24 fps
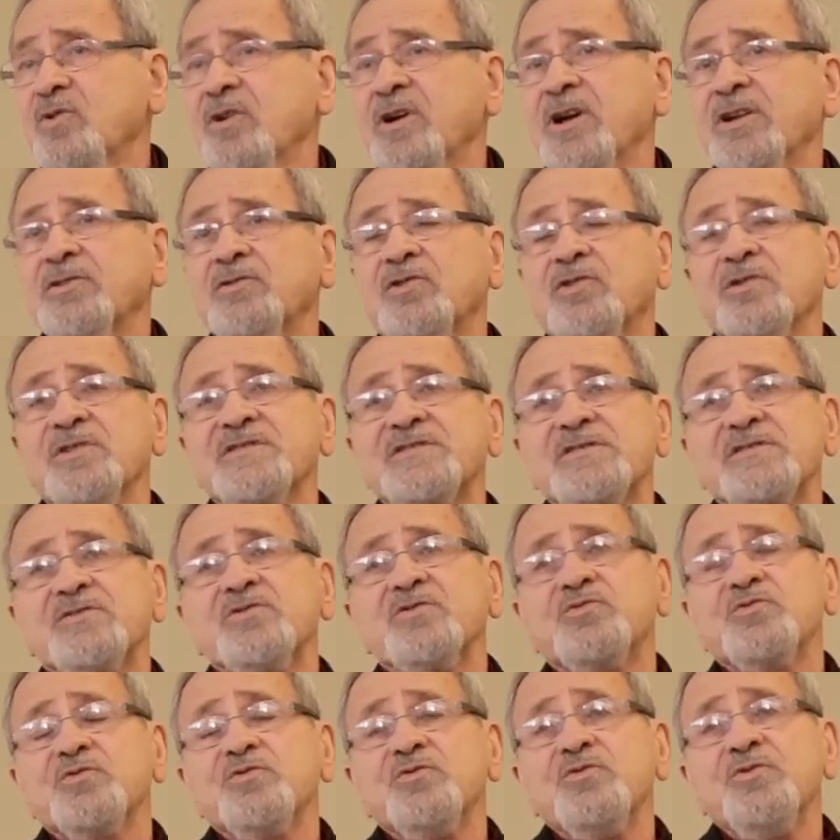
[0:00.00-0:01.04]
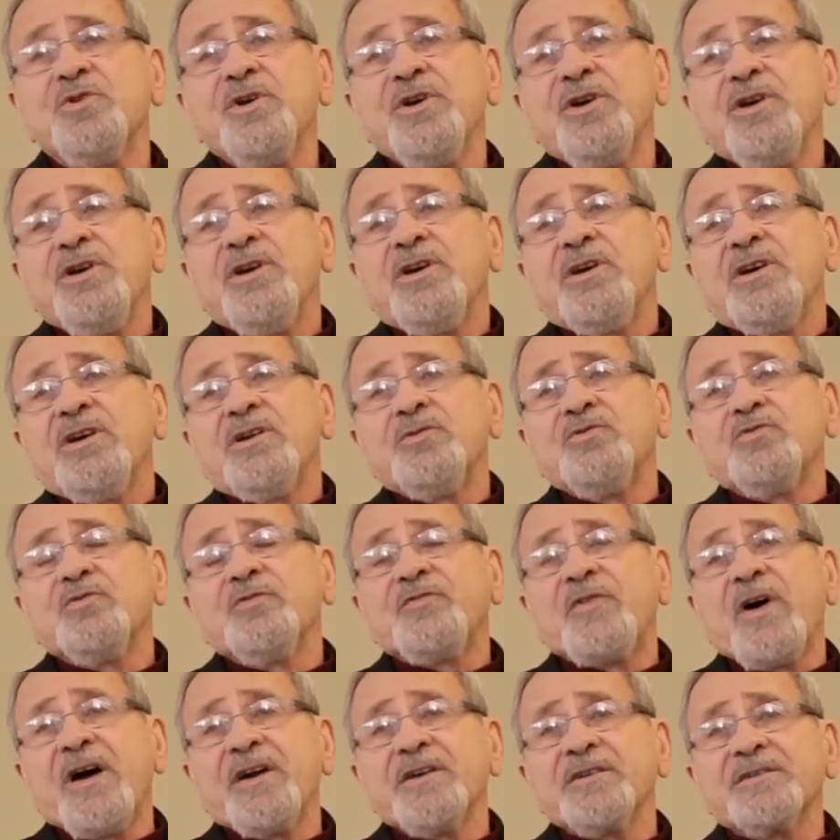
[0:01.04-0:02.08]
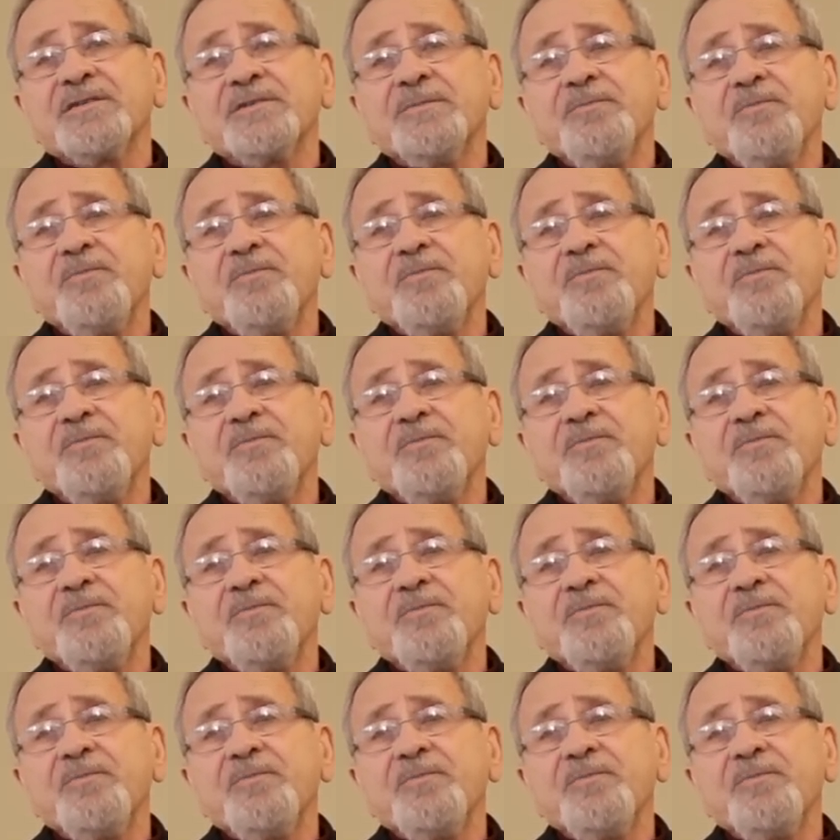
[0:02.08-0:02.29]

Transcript: got crossed into fire.